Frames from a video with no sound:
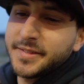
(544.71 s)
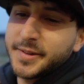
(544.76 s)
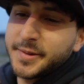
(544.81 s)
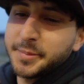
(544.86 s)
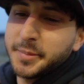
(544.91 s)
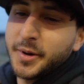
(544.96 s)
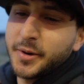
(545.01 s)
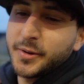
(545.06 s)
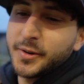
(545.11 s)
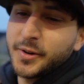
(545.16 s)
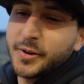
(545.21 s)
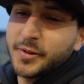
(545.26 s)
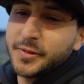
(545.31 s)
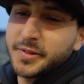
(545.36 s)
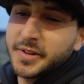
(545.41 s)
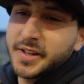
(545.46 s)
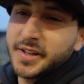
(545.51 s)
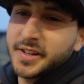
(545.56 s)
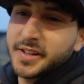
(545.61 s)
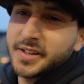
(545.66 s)
a motor over
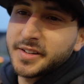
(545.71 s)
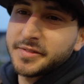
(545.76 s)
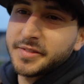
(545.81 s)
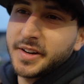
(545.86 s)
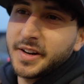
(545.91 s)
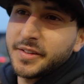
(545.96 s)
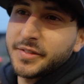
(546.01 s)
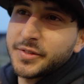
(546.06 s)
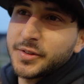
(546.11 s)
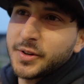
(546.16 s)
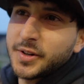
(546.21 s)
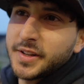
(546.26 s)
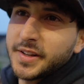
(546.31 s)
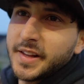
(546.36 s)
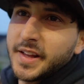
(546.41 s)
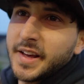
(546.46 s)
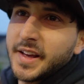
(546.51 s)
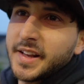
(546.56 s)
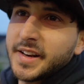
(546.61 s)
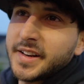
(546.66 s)
here, 5.3,
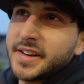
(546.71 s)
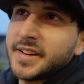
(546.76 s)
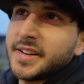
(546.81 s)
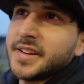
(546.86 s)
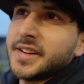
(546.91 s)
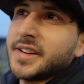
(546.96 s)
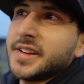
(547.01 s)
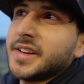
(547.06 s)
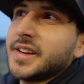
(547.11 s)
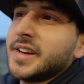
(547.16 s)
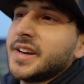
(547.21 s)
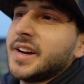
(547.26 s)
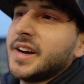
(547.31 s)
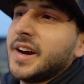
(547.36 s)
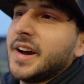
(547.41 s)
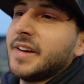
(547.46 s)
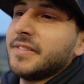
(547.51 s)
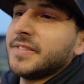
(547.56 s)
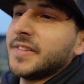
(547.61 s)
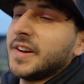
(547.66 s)
that
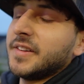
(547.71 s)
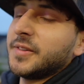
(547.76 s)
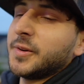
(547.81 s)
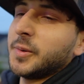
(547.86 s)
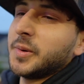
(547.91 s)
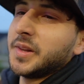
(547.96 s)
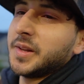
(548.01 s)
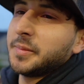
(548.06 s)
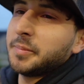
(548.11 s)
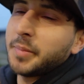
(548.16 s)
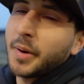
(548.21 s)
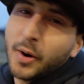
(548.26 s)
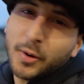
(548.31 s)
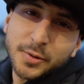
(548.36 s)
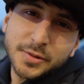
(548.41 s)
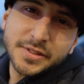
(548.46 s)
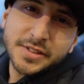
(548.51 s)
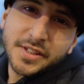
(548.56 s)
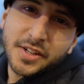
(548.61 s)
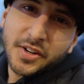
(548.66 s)
I've never really
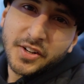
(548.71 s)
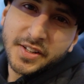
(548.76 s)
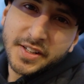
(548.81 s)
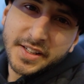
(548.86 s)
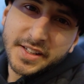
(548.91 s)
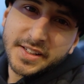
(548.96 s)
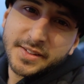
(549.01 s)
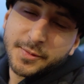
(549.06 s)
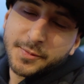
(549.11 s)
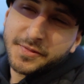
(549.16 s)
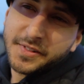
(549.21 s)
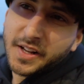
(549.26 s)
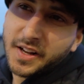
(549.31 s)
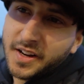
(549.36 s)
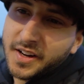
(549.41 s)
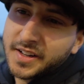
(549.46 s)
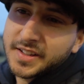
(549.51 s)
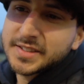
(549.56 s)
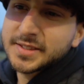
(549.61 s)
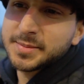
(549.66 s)
posted on the
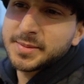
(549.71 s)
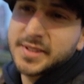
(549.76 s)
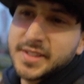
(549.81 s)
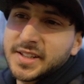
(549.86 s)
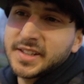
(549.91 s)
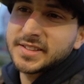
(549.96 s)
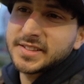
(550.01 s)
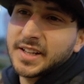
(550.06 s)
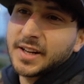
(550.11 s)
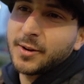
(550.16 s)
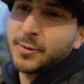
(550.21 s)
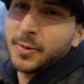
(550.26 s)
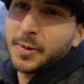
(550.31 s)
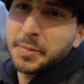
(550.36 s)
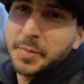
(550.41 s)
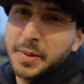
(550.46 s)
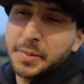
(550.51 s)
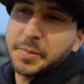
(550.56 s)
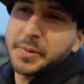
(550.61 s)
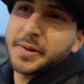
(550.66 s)
vlogs because I don't
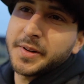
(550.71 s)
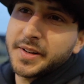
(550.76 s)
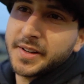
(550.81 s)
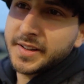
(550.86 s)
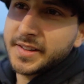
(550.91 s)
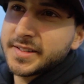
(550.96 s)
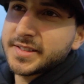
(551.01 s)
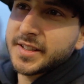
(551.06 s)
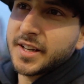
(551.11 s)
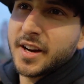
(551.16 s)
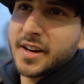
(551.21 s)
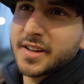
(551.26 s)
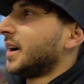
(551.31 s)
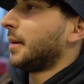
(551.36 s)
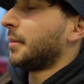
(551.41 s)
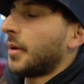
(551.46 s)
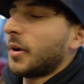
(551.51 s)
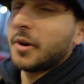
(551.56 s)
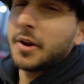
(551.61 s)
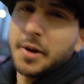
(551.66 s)
want people talk.
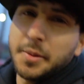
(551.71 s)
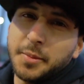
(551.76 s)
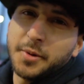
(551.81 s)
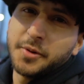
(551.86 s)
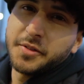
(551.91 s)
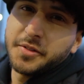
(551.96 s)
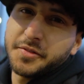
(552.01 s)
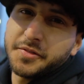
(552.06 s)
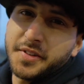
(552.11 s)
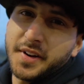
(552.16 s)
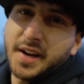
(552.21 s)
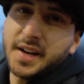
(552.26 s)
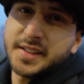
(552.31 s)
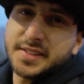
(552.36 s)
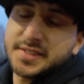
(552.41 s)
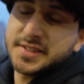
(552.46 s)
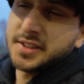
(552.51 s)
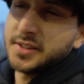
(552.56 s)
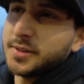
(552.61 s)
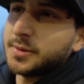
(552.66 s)
I'm already moving
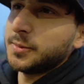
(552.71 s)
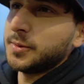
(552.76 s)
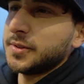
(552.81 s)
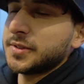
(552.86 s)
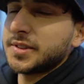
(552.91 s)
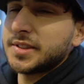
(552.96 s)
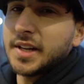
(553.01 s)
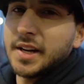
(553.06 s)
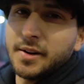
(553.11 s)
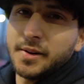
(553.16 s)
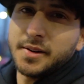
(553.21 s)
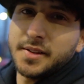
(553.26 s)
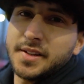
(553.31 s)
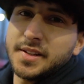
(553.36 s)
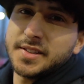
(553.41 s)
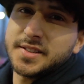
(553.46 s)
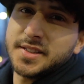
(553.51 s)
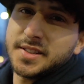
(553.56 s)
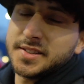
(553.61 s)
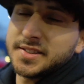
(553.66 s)
fast, so we'll see how
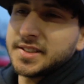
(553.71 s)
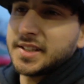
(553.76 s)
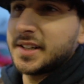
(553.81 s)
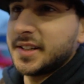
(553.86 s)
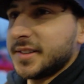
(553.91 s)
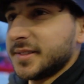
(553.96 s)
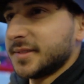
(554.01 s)
everything turns out.